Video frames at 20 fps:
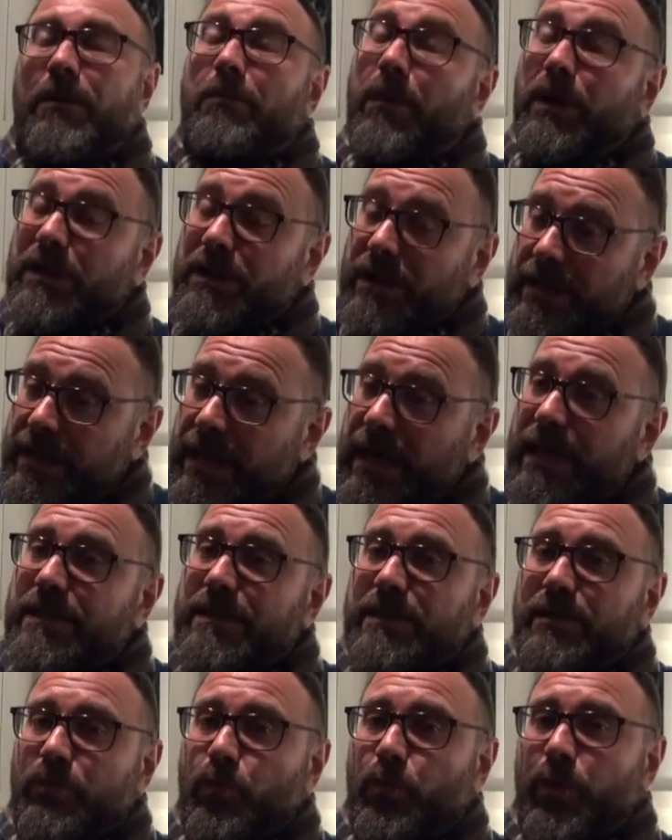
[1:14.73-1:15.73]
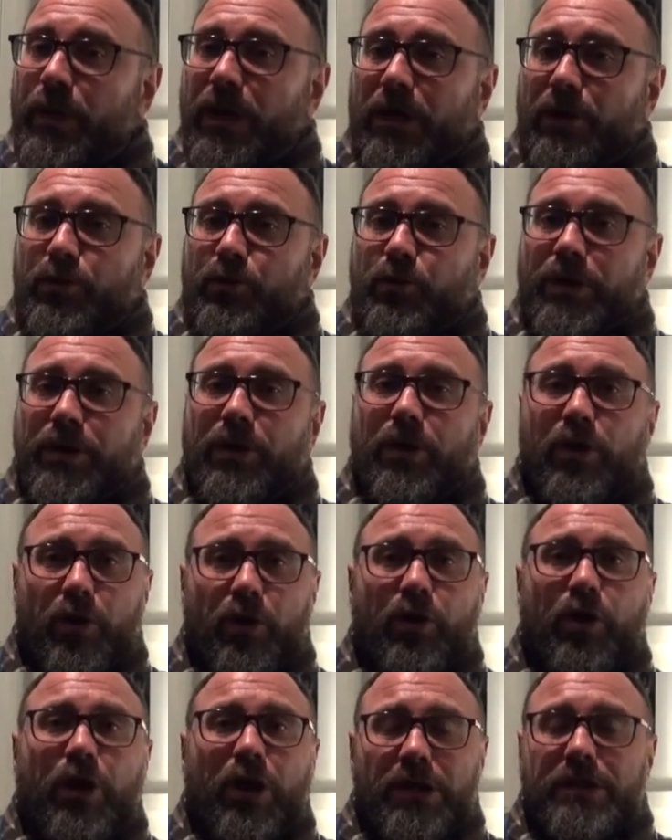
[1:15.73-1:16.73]
But yes, we are doing a
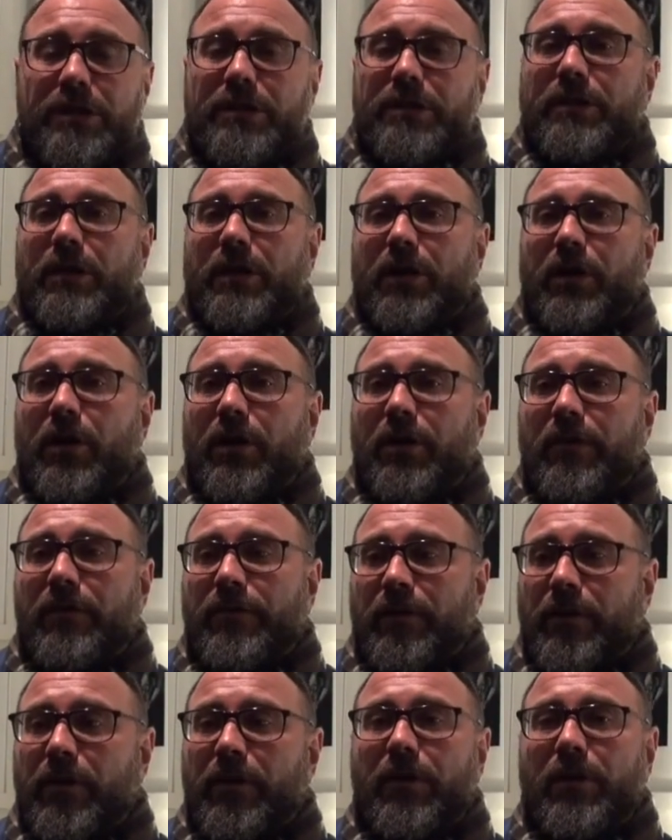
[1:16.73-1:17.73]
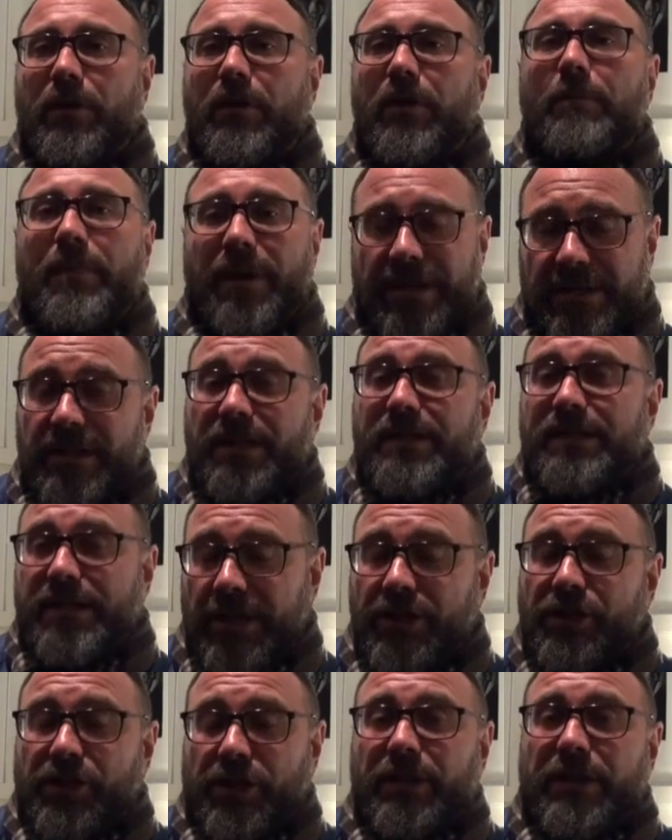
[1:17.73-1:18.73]
lot of parcel
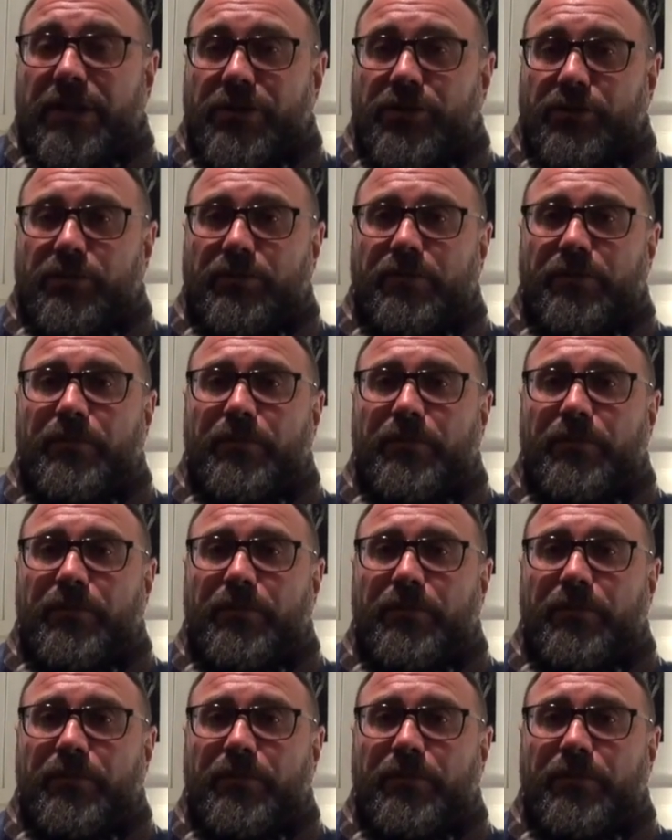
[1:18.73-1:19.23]
selection, that's true.